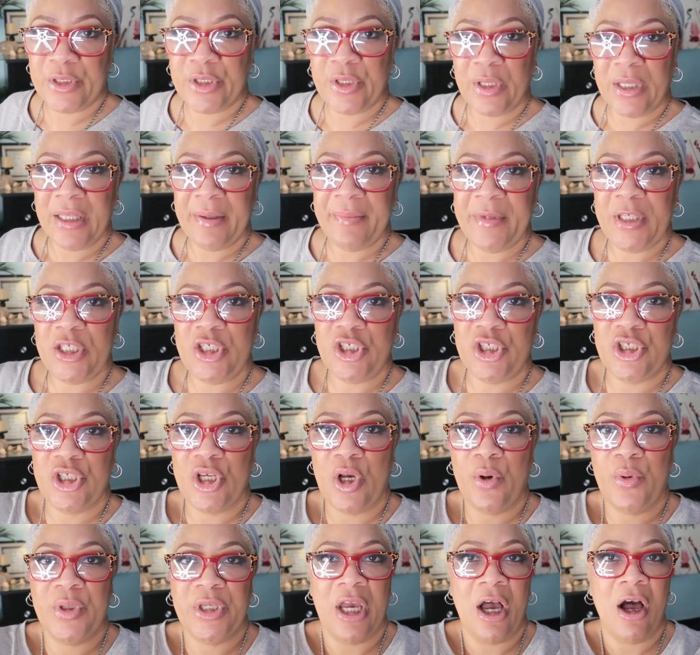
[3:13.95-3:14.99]
So let me
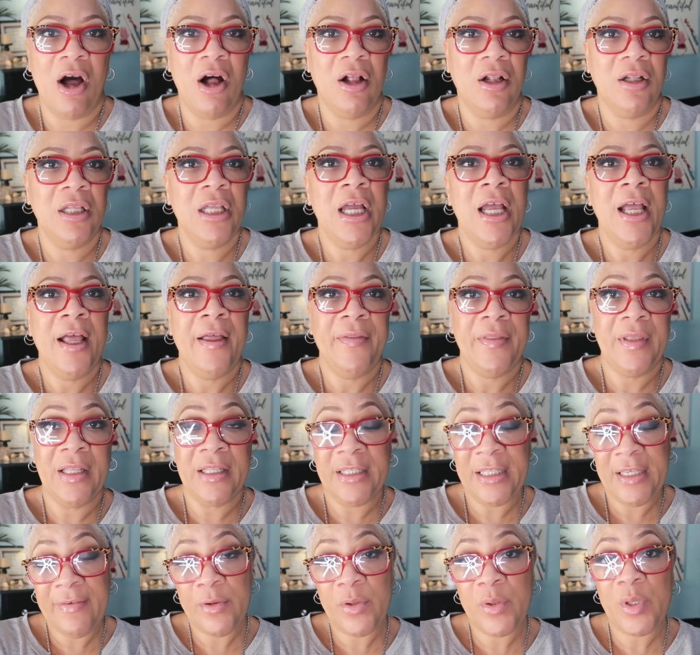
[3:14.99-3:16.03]
show y'all the
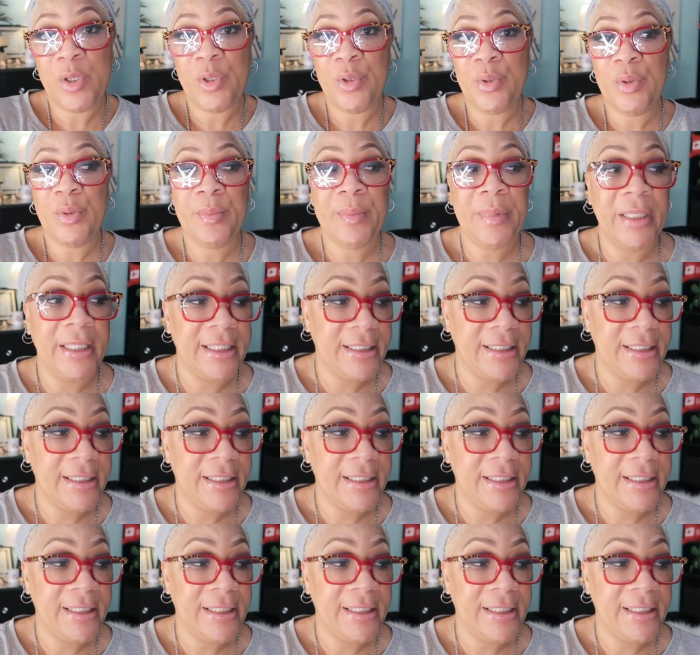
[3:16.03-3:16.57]
living room.